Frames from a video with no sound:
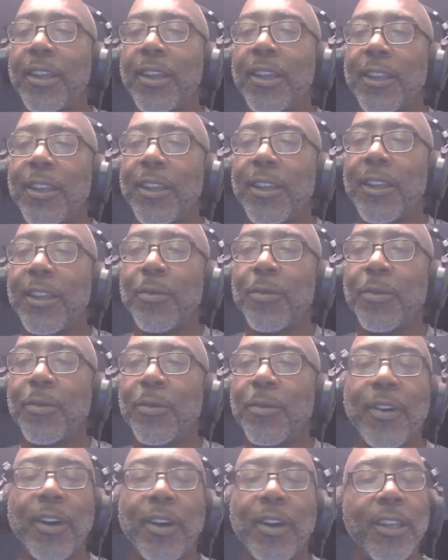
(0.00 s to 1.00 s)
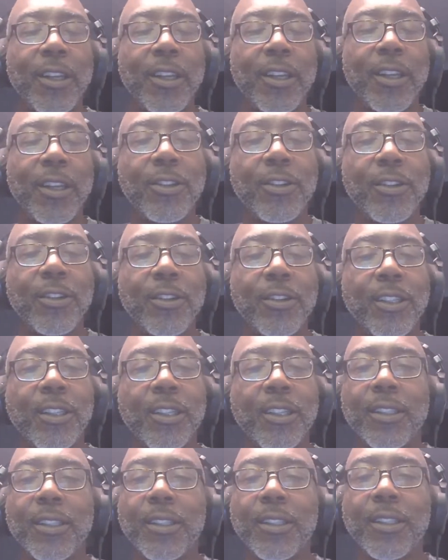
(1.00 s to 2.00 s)
And I hope you find it interesting.
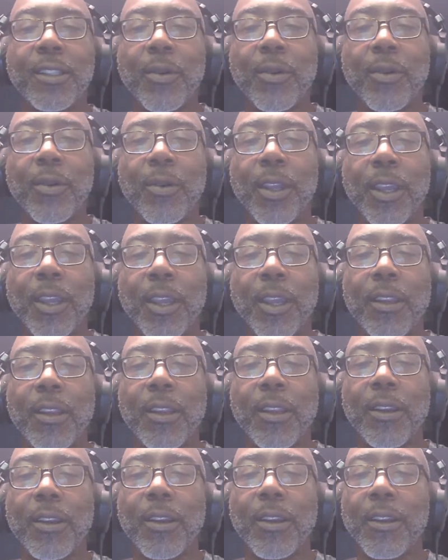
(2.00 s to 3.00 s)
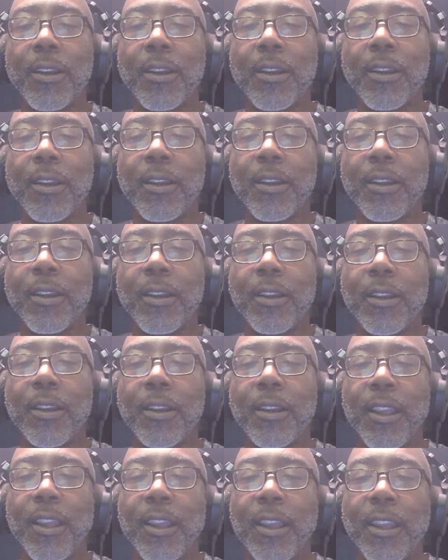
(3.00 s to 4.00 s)
Let's see what we got here.
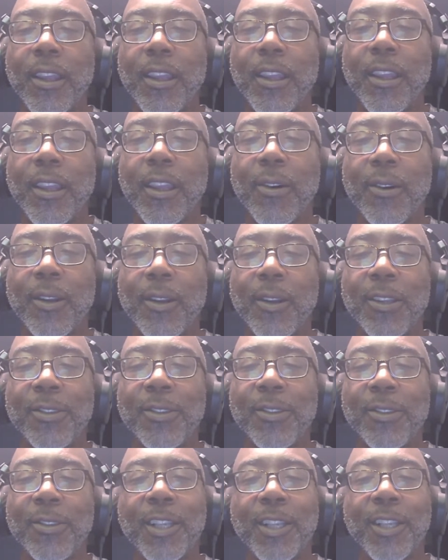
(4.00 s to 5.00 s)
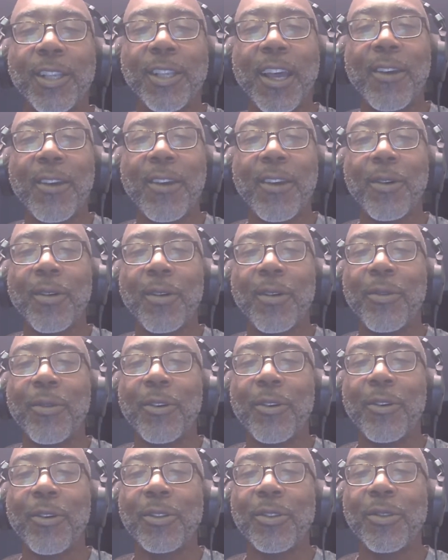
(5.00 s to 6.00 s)
Yeah. Okay, so it's live, one
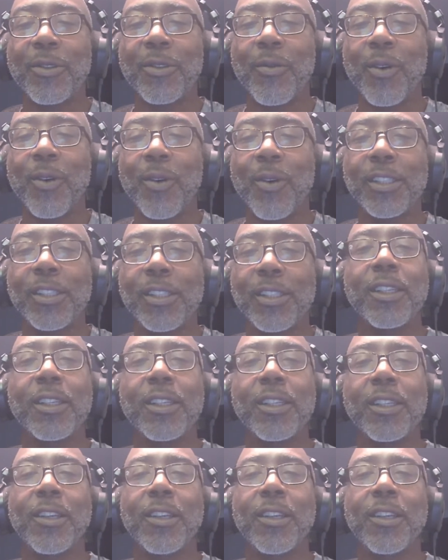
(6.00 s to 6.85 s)
person watching.